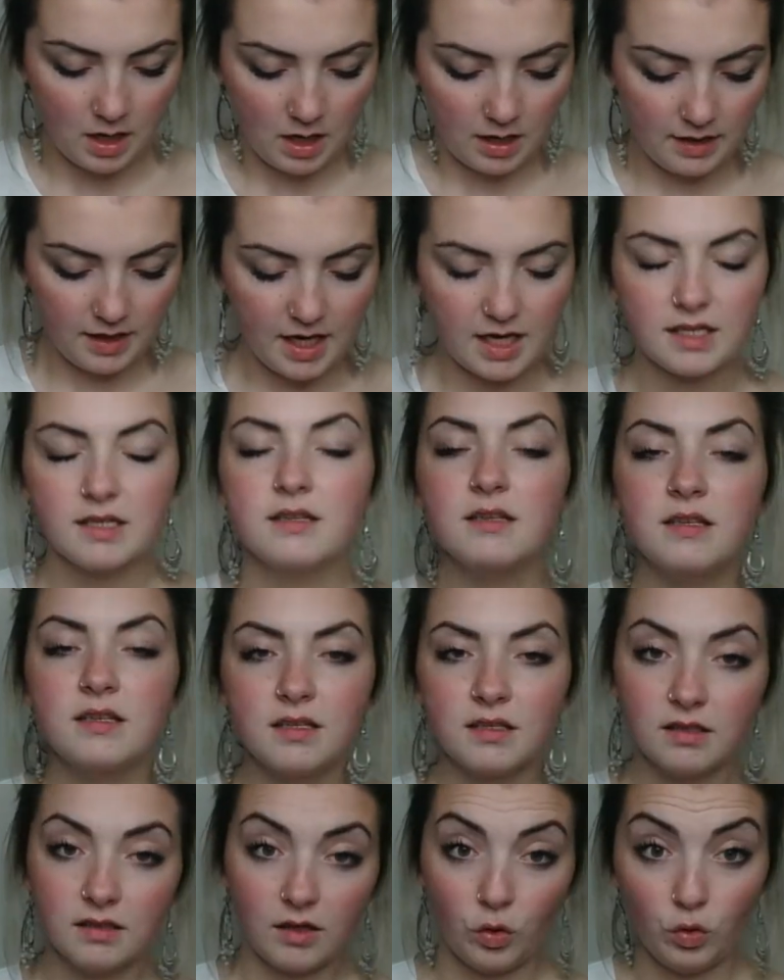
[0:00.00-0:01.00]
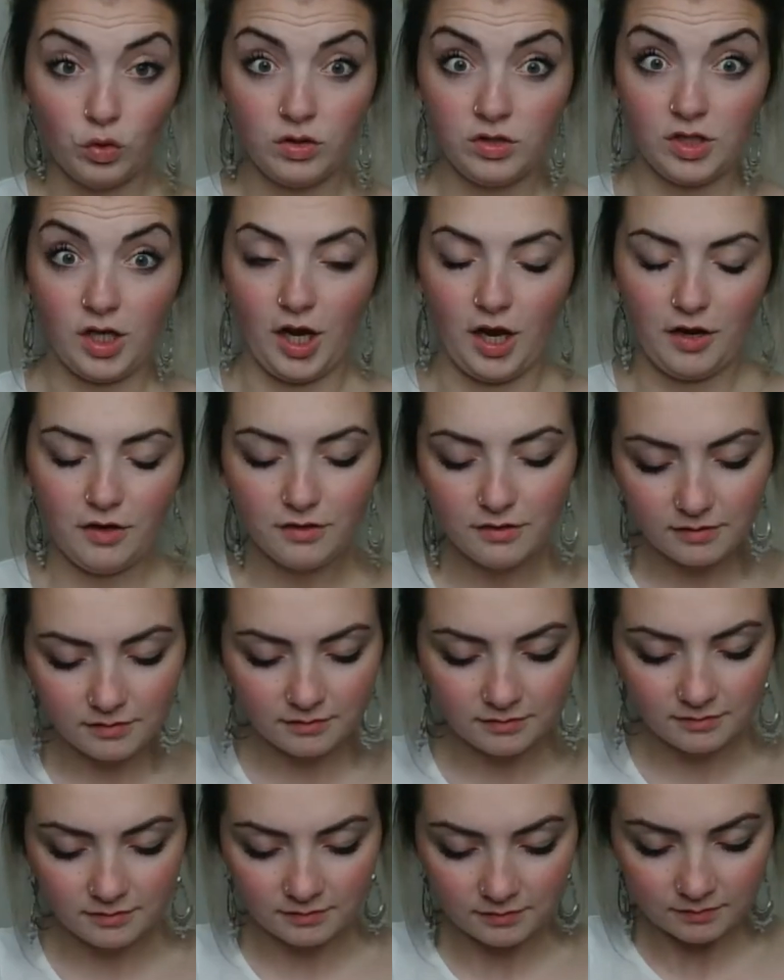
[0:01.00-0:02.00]
this also
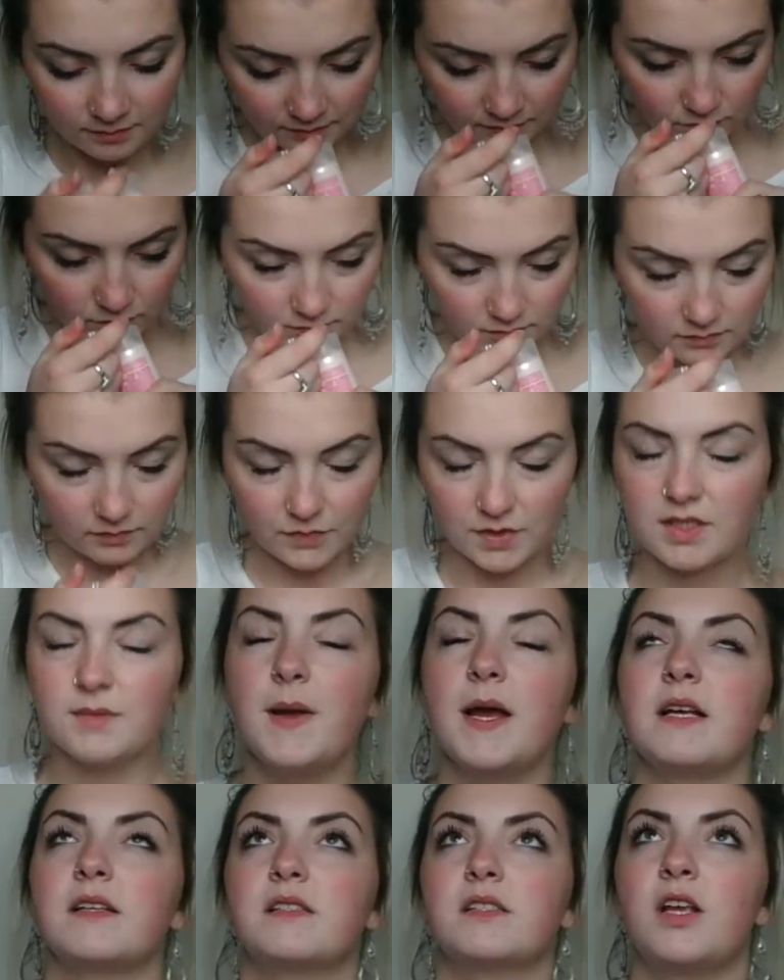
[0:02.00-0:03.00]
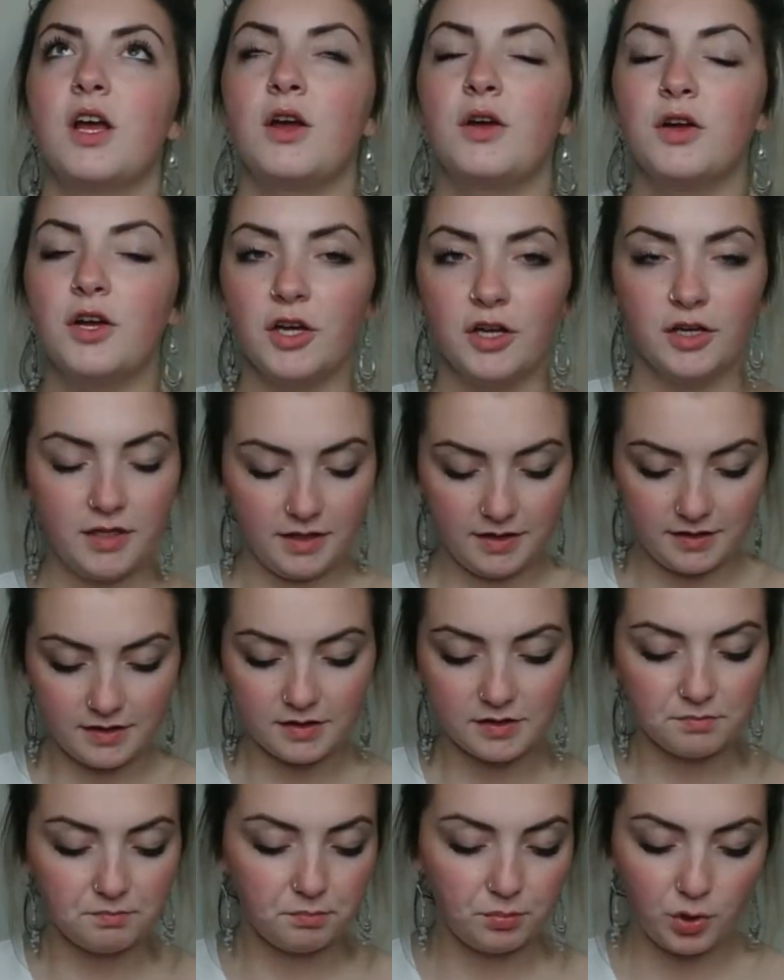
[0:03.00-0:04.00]
smells so good.
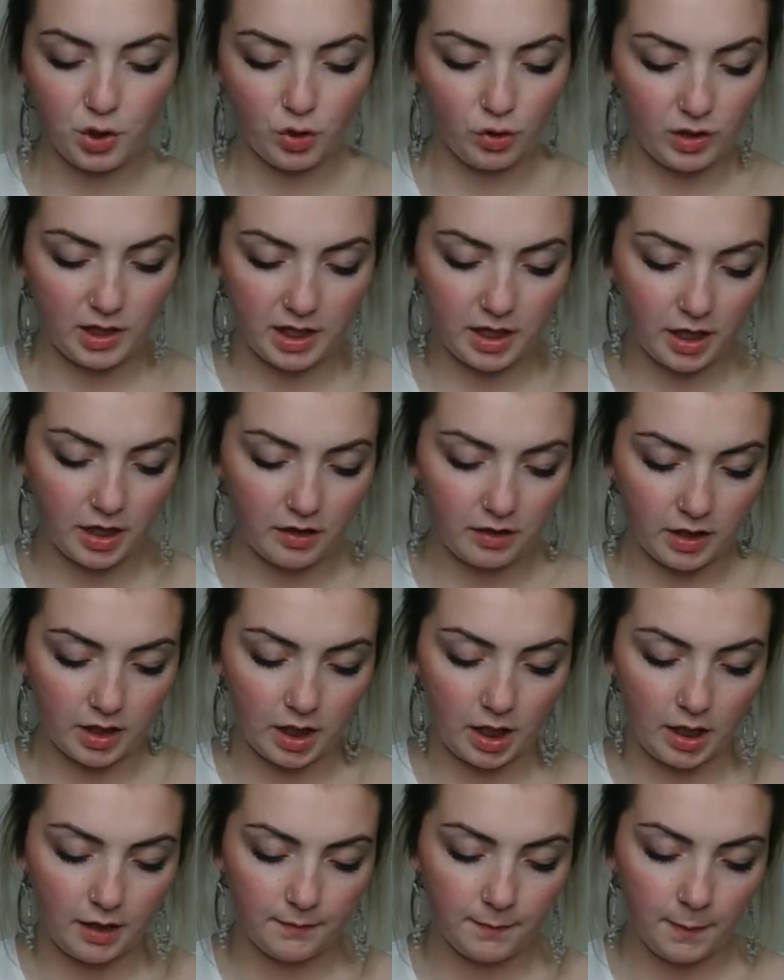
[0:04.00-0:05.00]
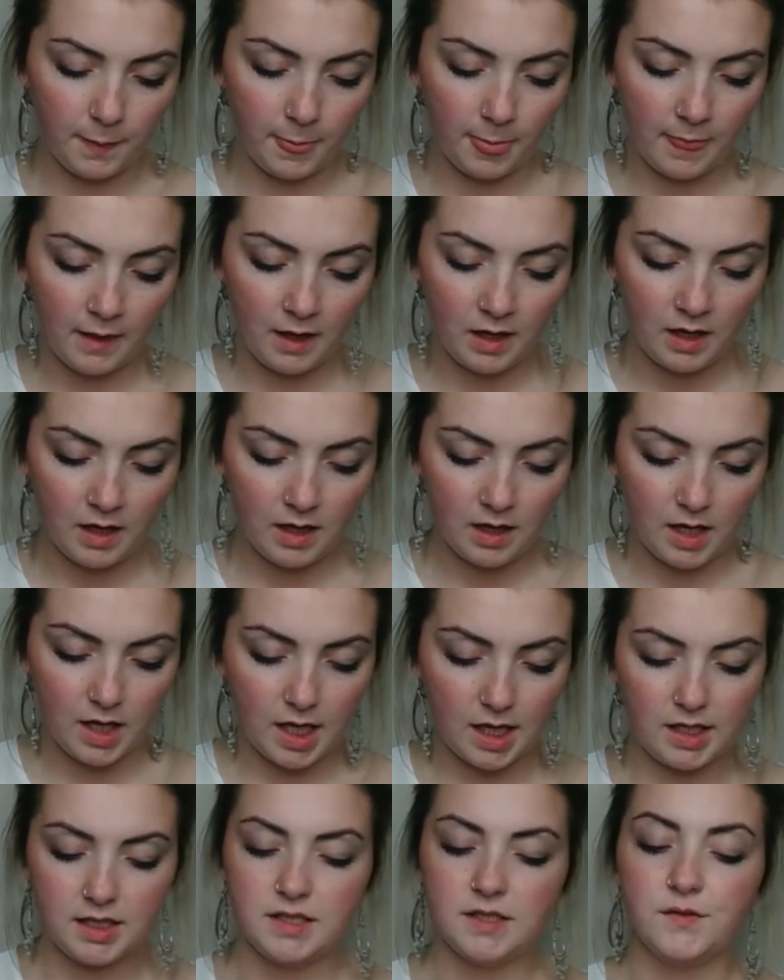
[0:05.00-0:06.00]
It's purely coconut,
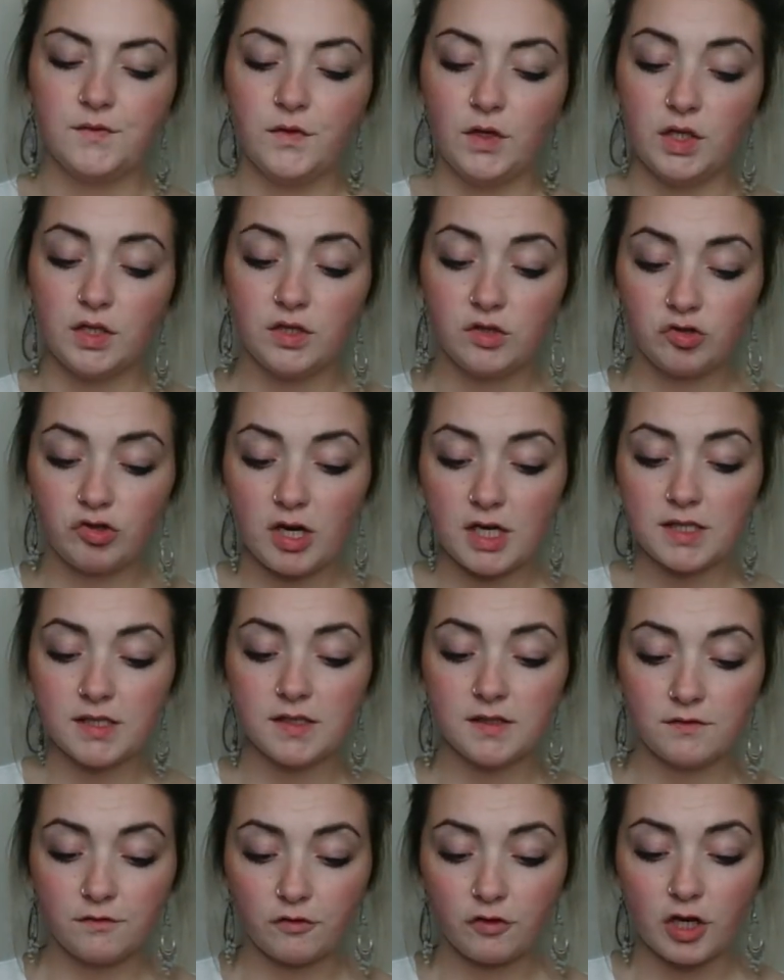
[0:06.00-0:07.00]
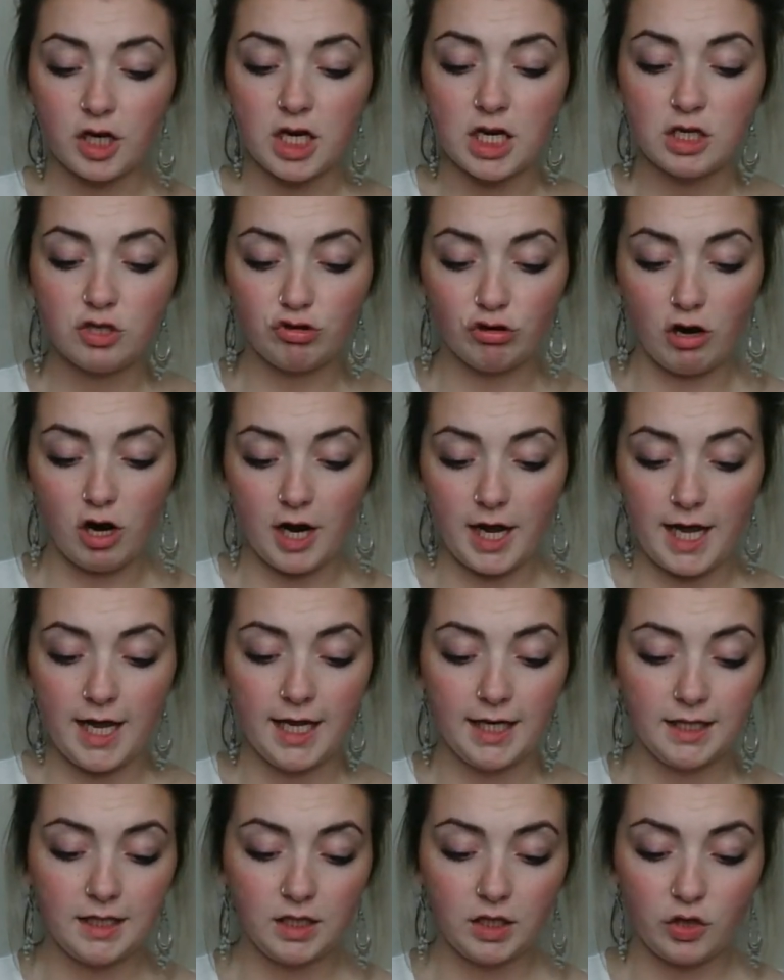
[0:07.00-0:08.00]
and it's for stress-free
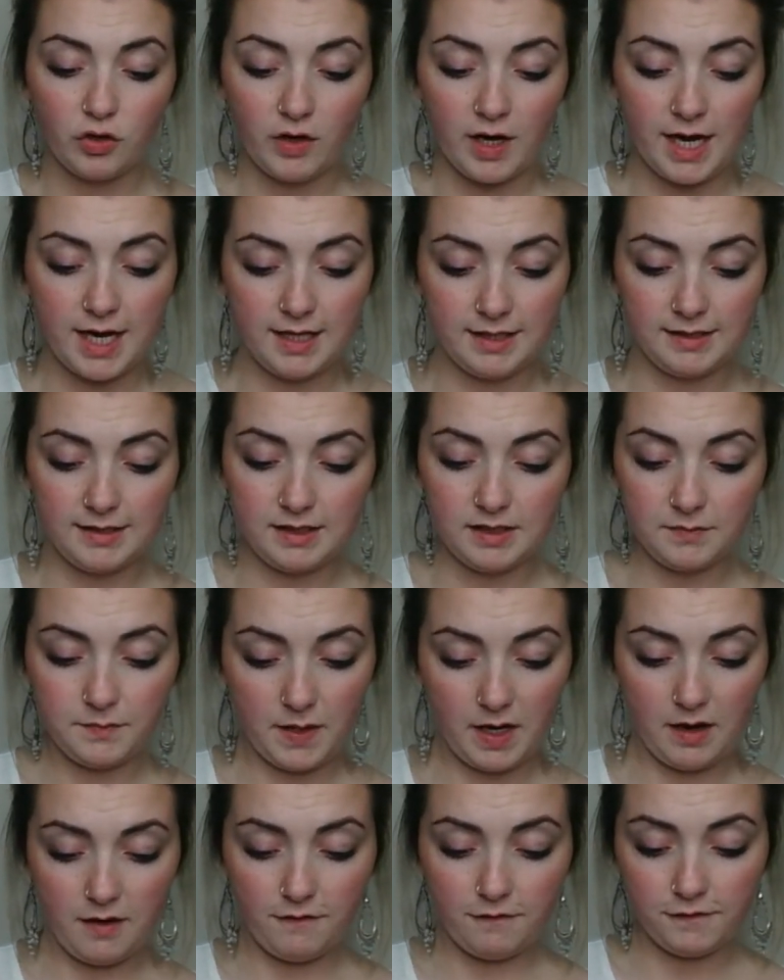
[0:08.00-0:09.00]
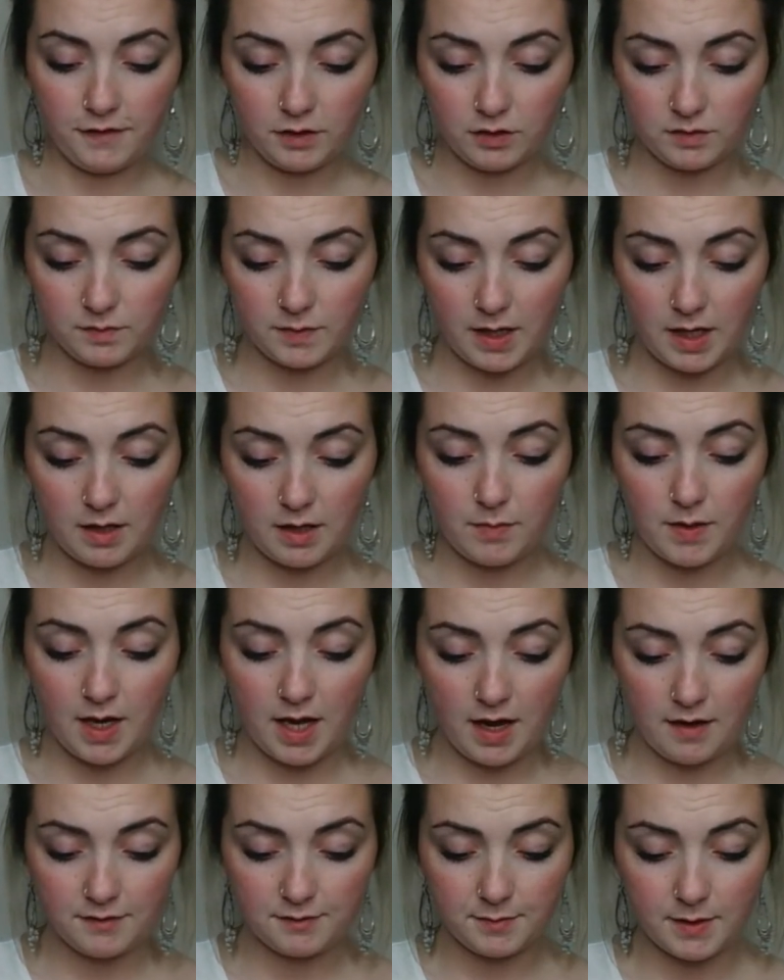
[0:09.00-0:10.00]
drying. Your hair sits better, feels better,
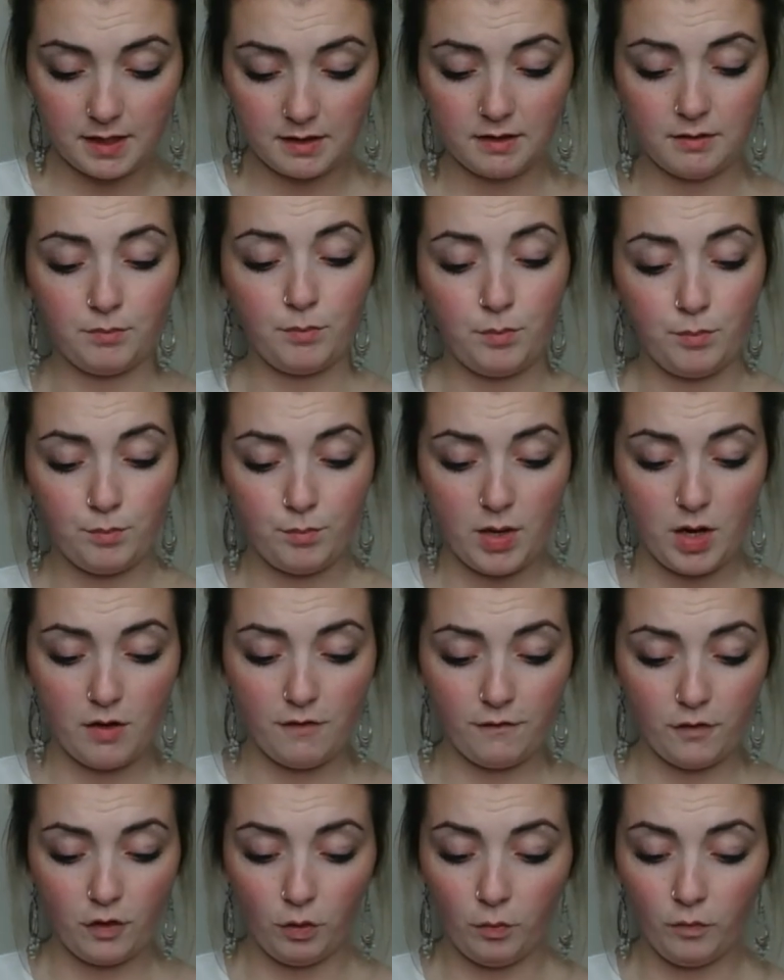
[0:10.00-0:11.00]
behaves better, bit of